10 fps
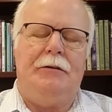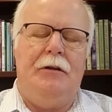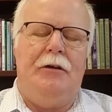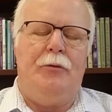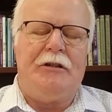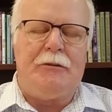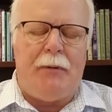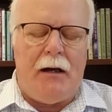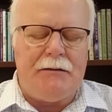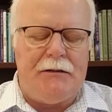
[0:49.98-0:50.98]
The
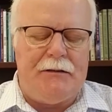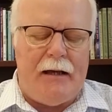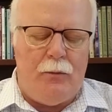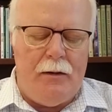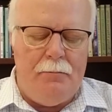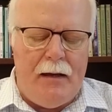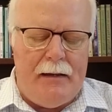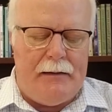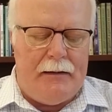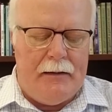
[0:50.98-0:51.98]
responses that we
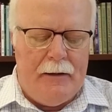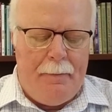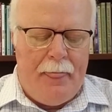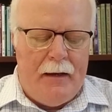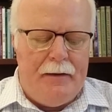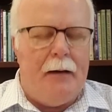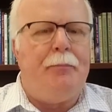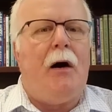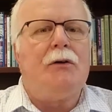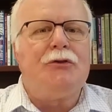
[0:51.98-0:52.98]
make. The
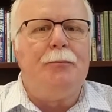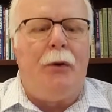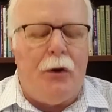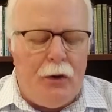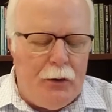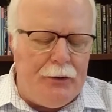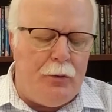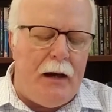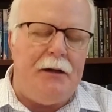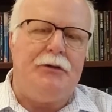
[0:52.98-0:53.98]
Apostle Paul, in
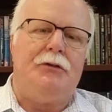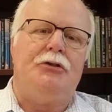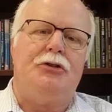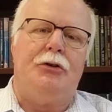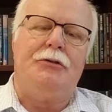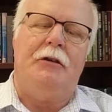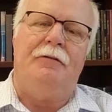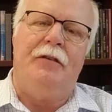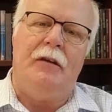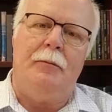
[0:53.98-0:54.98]
writing to the church at
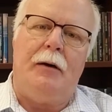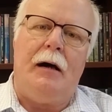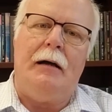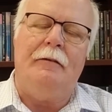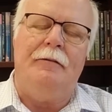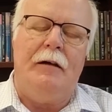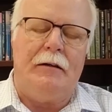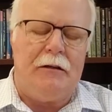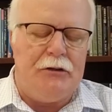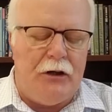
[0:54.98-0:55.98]
Philippi,
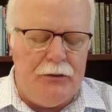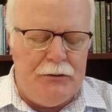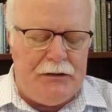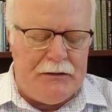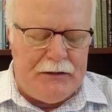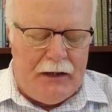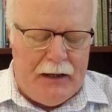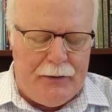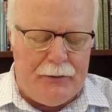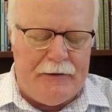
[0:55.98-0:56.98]
concludes his
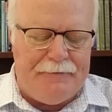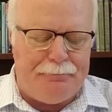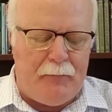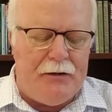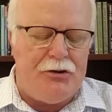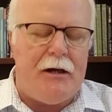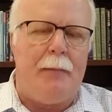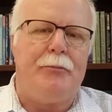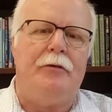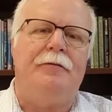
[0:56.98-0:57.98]
letter in
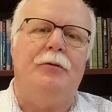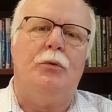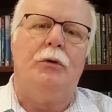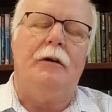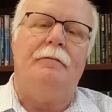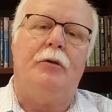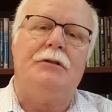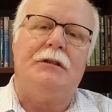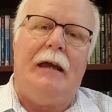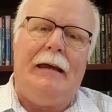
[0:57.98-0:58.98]
chapter 4 and
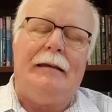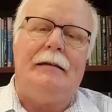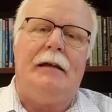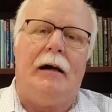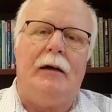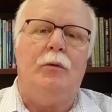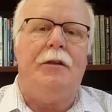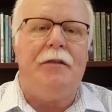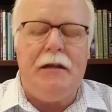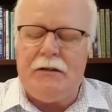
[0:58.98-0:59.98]
verse 8 and 9
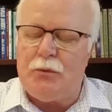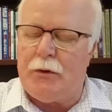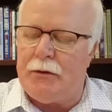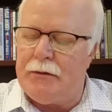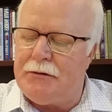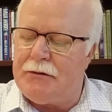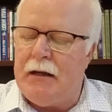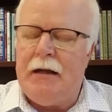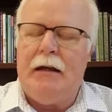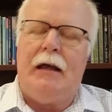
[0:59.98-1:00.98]
with these words.
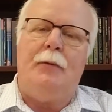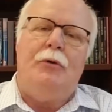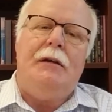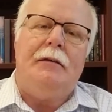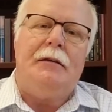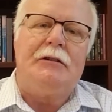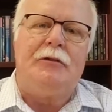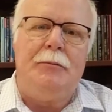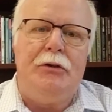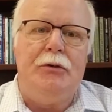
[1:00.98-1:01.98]
I'm reading this
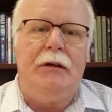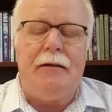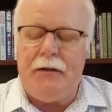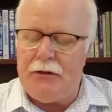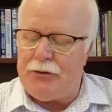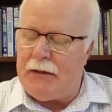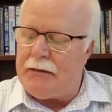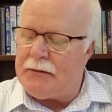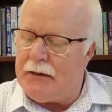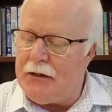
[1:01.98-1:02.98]
from the New Living
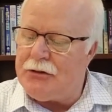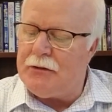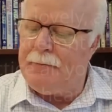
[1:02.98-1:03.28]
Translation.